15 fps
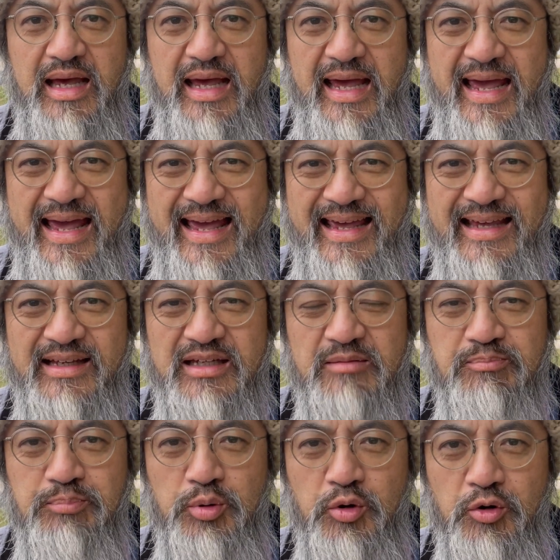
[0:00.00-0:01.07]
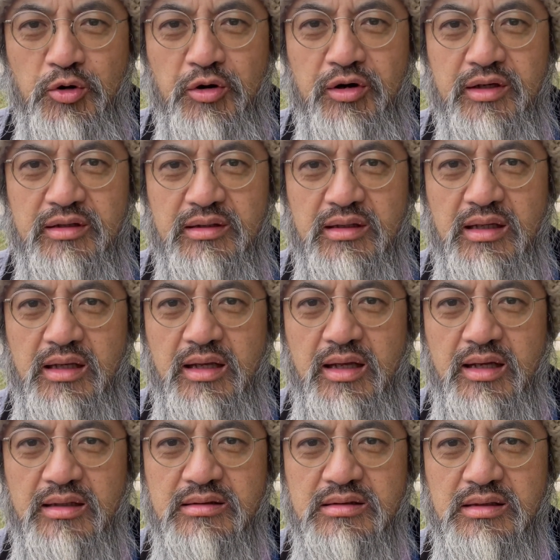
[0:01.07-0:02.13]
egg and pork
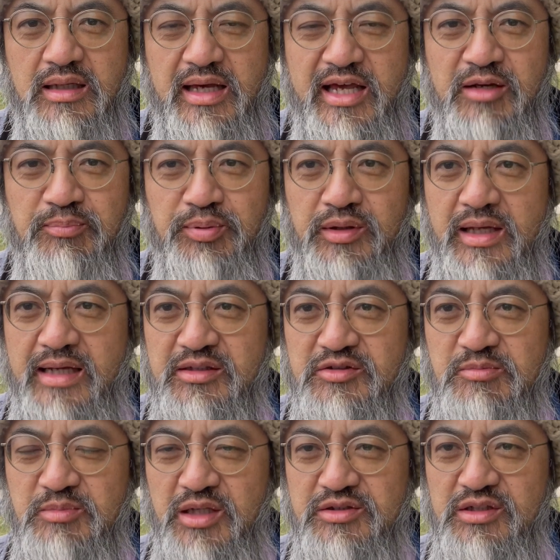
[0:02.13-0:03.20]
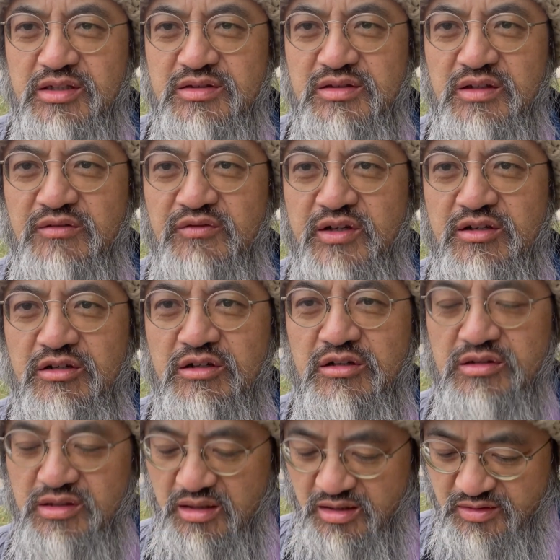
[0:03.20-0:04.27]
and eggplant as much as the
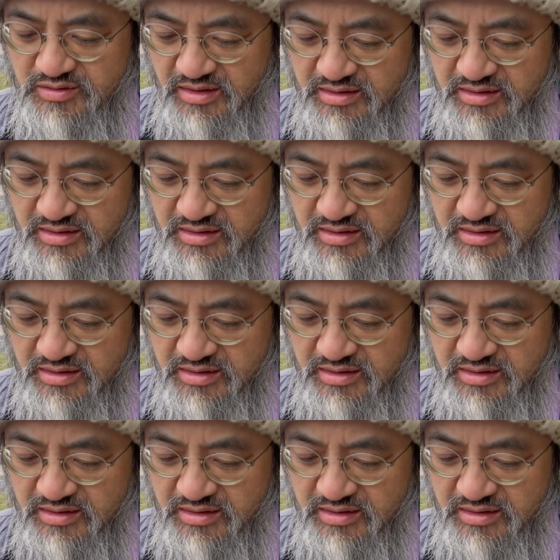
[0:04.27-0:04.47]
vinegar does.